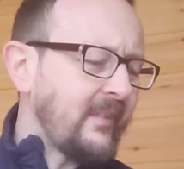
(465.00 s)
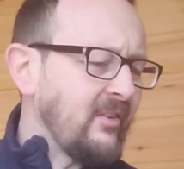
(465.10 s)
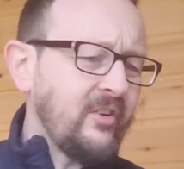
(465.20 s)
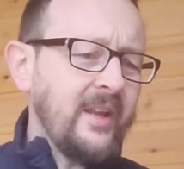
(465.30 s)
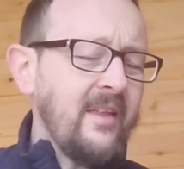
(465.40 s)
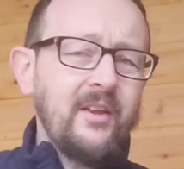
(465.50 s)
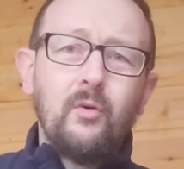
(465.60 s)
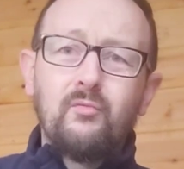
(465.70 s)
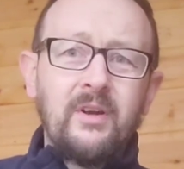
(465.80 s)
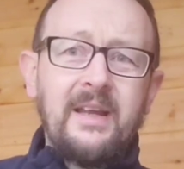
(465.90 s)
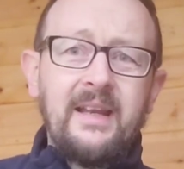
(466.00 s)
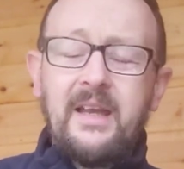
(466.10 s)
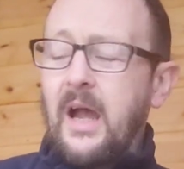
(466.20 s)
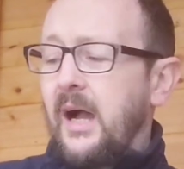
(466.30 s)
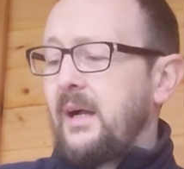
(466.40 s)
so yeah, they got really
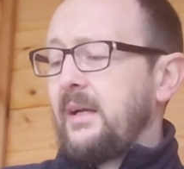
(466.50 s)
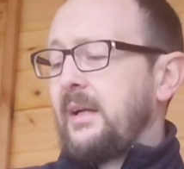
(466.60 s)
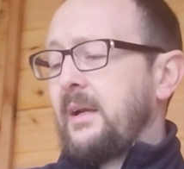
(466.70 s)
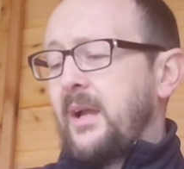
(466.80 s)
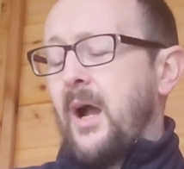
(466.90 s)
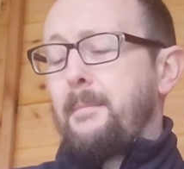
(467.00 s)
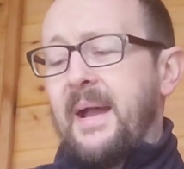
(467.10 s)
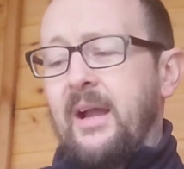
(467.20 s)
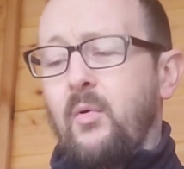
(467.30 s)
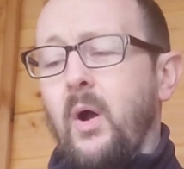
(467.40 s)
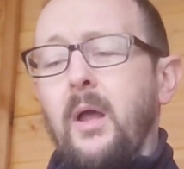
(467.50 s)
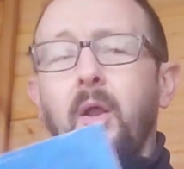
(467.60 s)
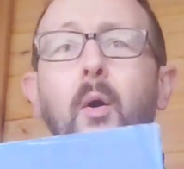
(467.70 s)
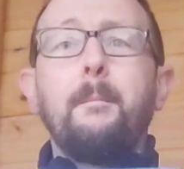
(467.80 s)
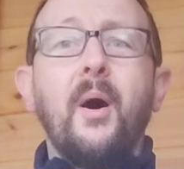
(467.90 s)
cut back quite a
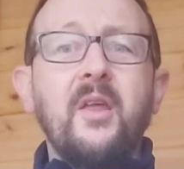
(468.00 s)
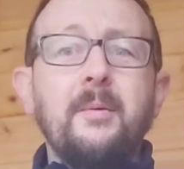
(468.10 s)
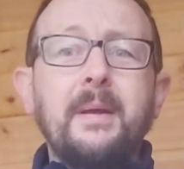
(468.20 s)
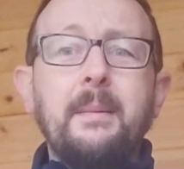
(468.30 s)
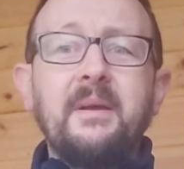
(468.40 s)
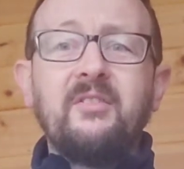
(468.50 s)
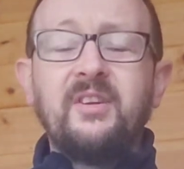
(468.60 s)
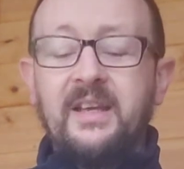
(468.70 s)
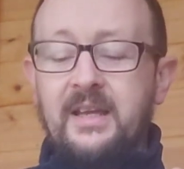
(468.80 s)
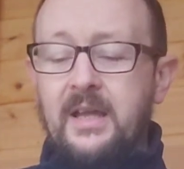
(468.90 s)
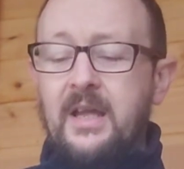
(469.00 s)
lot by the BBC.